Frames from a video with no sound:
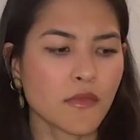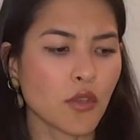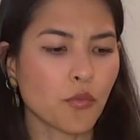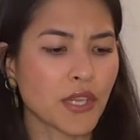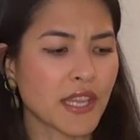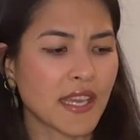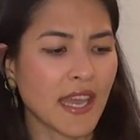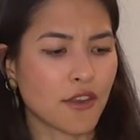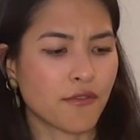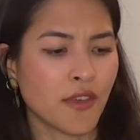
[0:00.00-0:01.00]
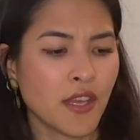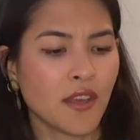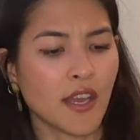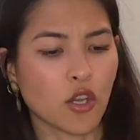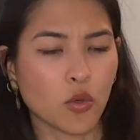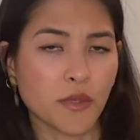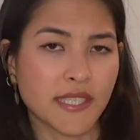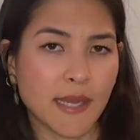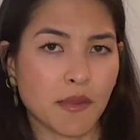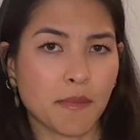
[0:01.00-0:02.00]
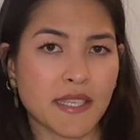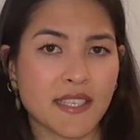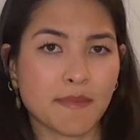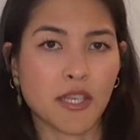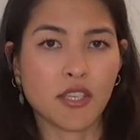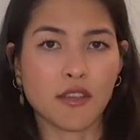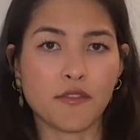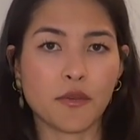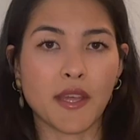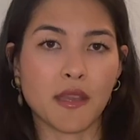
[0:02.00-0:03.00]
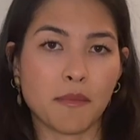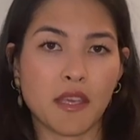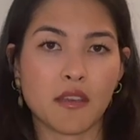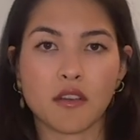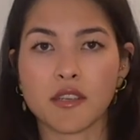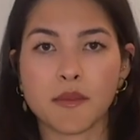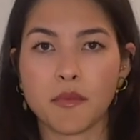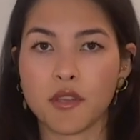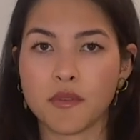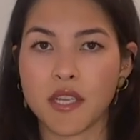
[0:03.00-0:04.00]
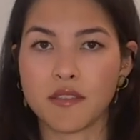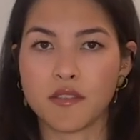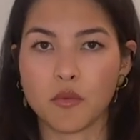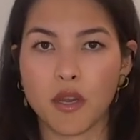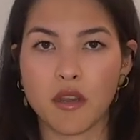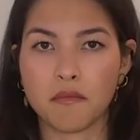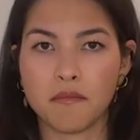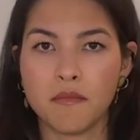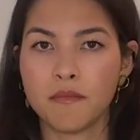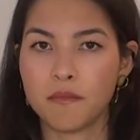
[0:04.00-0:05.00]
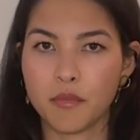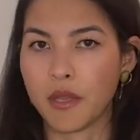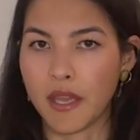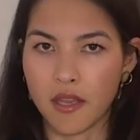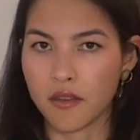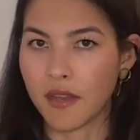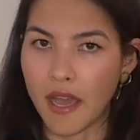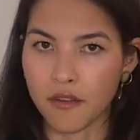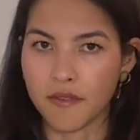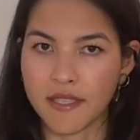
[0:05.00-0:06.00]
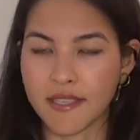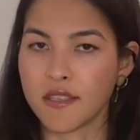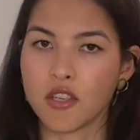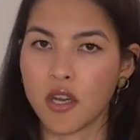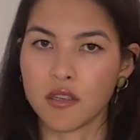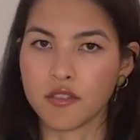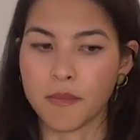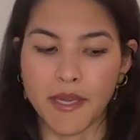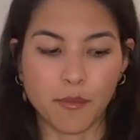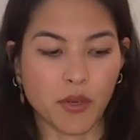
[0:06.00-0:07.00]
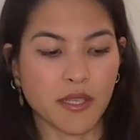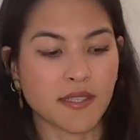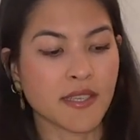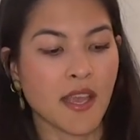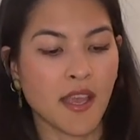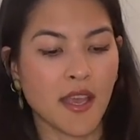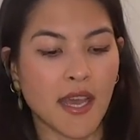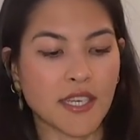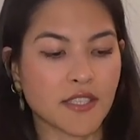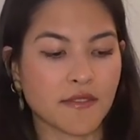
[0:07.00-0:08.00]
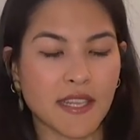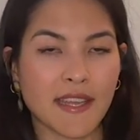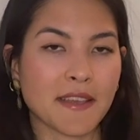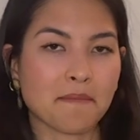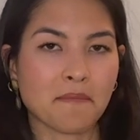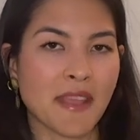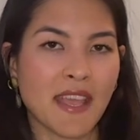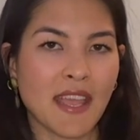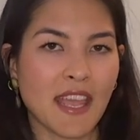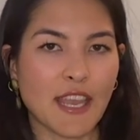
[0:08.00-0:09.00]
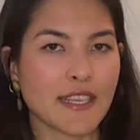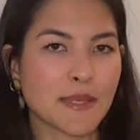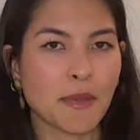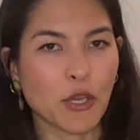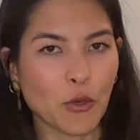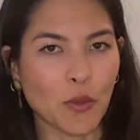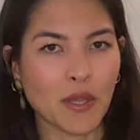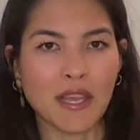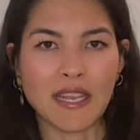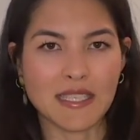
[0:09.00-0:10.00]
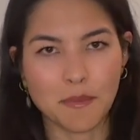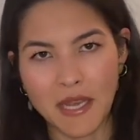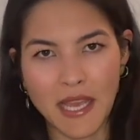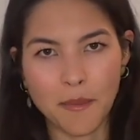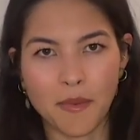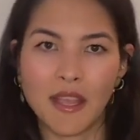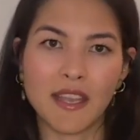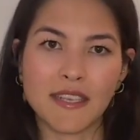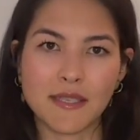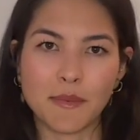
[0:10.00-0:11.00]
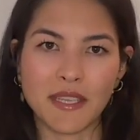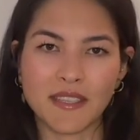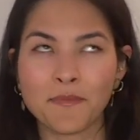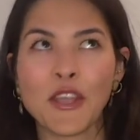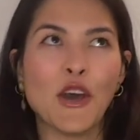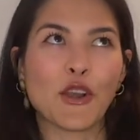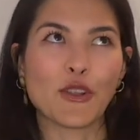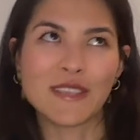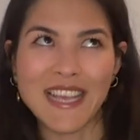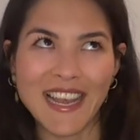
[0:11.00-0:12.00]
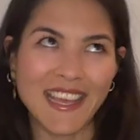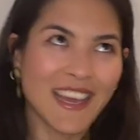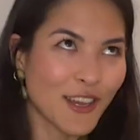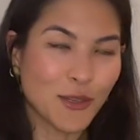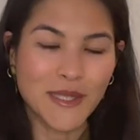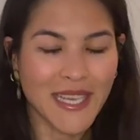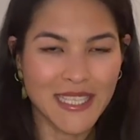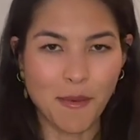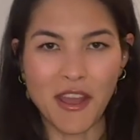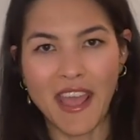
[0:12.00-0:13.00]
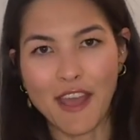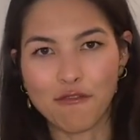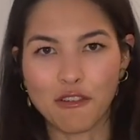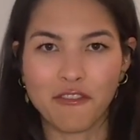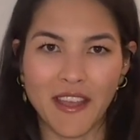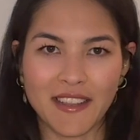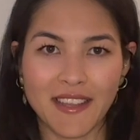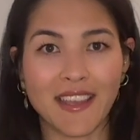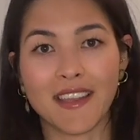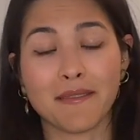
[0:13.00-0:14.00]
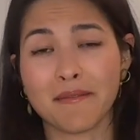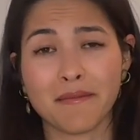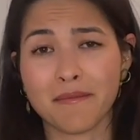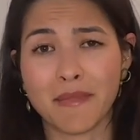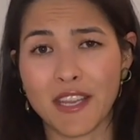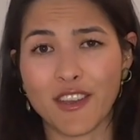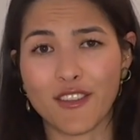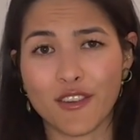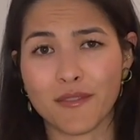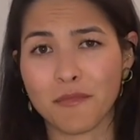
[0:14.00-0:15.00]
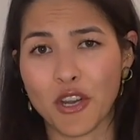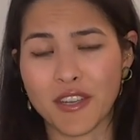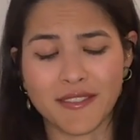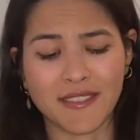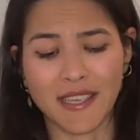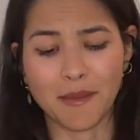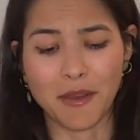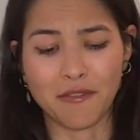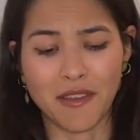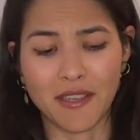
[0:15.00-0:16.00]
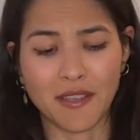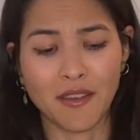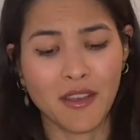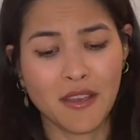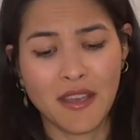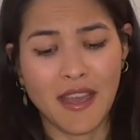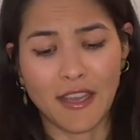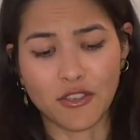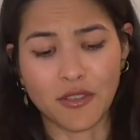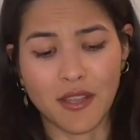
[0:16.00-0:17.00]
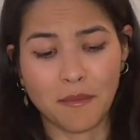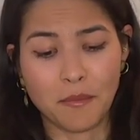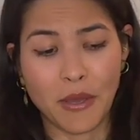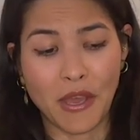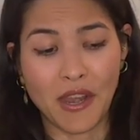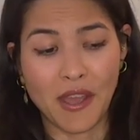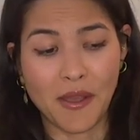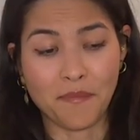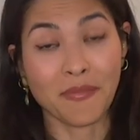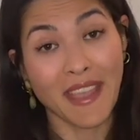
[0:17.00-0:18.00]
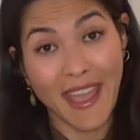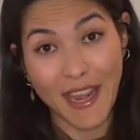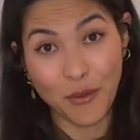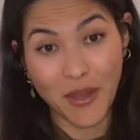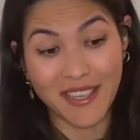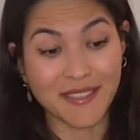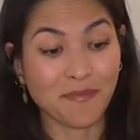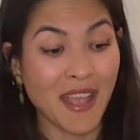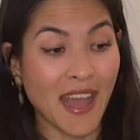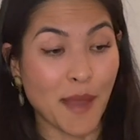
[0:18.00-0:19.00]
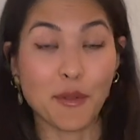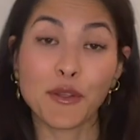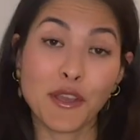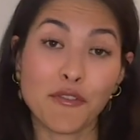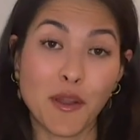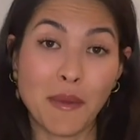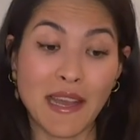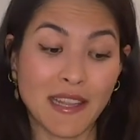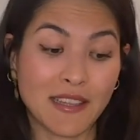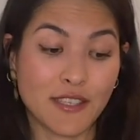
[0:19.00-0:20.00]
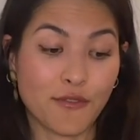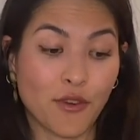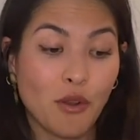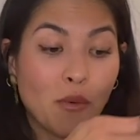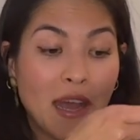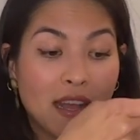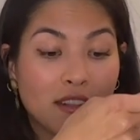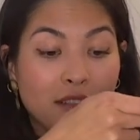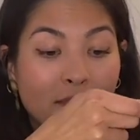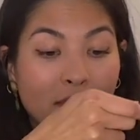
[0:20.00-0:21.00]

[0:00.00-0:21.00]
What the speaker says: really kind of a cool statement piece, especially if you, like me, are somebody who tends to wear plain outfits, as in not so many prints. I just feel like it is a bit cool, it is a bit hip, it is a bit Rosalia, who sings about F for Fendi, and many other artists sing about Fendi actually. But anyways, I've been looking for a bag like this for a while.